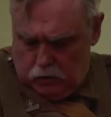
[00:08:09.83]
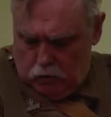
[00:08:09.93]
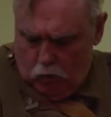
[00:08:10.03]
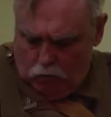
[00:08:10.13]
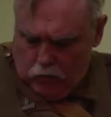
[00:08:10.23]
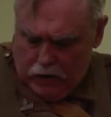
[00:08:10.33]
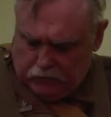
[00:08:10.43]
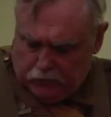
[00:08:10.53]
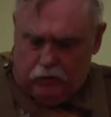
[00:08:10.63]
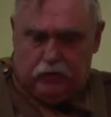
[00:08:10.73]
One red
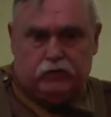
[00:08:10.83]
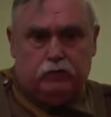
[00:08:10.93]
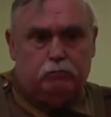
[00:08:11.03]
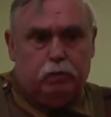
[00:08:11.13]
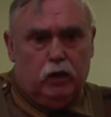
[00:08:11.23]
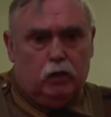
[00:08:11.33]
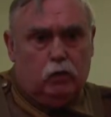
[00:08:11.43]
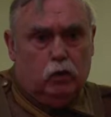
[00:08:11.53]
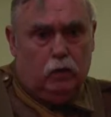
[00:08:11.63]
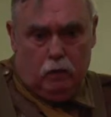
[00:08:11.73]
and the rest of them
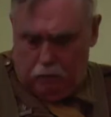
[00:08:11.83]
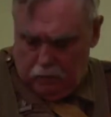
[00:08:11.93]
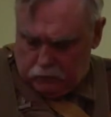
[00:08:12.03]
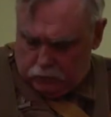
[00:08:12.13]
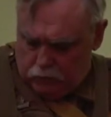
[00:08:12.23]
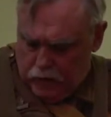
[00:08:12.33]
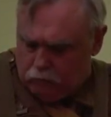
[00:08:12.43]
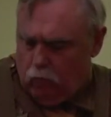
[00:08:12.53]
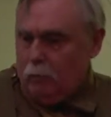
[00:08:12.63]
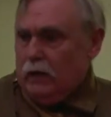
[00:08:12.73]
blue. The
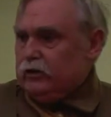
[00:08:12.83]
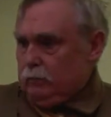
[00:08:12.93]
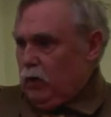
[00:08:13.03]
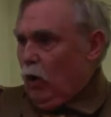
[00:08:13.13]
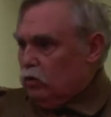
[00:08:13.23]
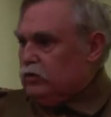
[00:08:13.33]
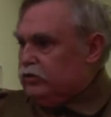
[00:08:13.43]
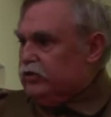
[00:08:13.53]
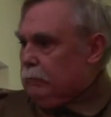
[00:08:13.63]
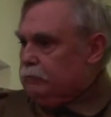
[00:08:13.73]
red one meant I'm an old
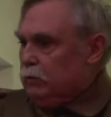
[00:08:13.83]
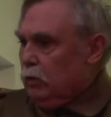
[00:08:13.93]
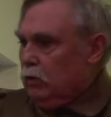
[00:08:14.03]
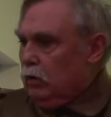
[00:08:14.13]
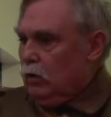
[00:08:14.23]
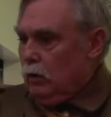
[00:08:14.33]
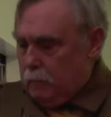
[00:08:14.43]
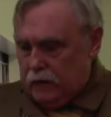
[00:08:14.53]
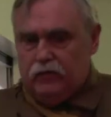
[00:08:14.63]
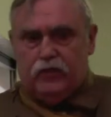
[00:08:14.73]
contemptible,
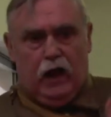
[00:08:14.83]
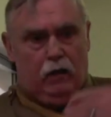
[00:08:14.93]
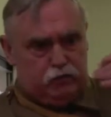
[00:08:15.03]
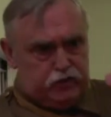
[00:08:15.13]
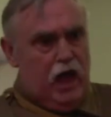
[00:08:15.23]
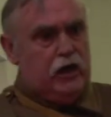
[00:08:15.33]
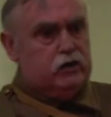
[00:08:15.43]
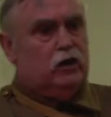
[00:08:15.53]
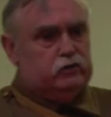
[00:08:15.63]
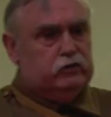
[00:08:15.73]
meaning that I was there in
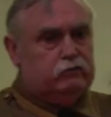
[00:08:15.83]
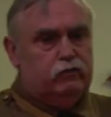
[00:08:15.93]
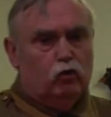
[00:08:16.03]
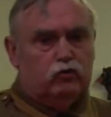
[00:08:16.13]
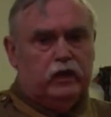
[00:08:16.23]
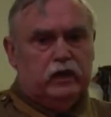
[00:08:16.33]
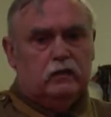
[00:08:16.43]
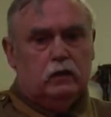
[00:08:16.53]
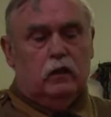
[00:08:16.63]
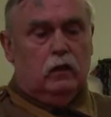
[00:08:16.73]

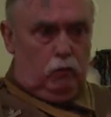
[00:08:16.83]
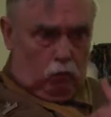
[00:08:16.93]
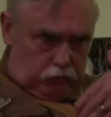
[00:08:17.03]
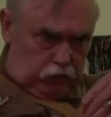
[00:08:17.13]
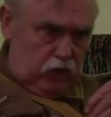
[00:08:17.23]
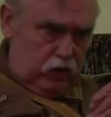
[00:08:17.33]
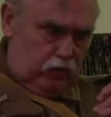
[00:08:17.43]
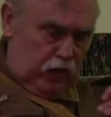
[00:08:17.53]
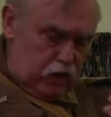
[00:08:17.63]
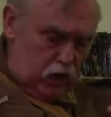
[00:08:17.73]
1914. What
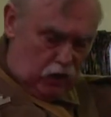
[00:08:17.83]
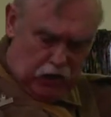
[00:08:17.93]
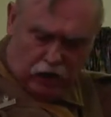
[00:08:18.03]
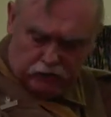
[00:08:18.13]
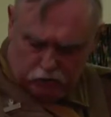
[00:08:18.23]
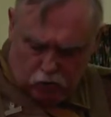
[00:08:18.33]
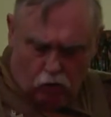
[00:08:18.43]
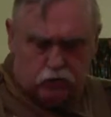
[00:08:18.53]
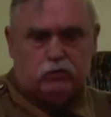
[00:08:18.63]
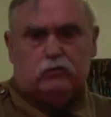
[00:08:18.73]
the Kaiser
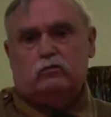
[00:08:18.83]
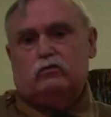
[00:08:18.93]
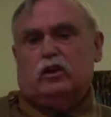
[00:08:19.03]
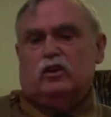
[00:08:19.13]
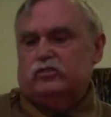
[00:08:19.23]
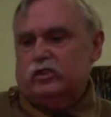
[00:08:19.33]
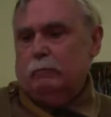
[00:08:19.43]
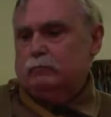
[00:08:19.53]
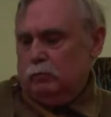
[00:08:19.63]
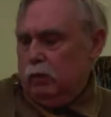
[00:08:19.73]
called the
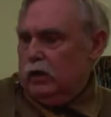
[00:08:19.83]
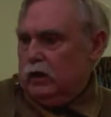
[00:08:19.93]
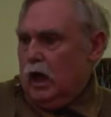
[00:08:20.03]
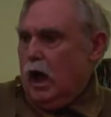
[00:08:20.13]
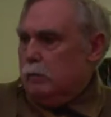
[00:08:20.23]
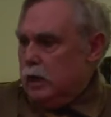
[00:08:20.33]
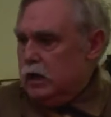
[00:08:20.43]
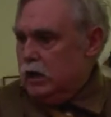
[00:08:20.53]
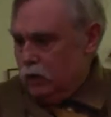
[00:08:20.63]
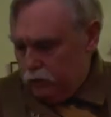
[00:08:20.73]
contemptible little army
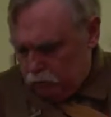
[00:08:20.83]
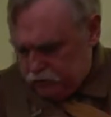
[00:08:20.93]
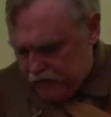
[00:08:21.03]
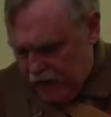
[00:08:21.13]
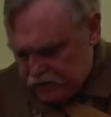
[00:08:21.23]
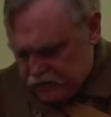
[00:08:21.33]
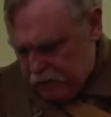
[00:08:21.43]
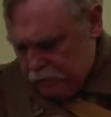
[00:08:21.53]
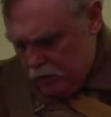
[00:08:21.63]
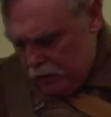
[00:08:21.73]
that was against
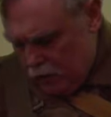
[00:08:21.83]
him.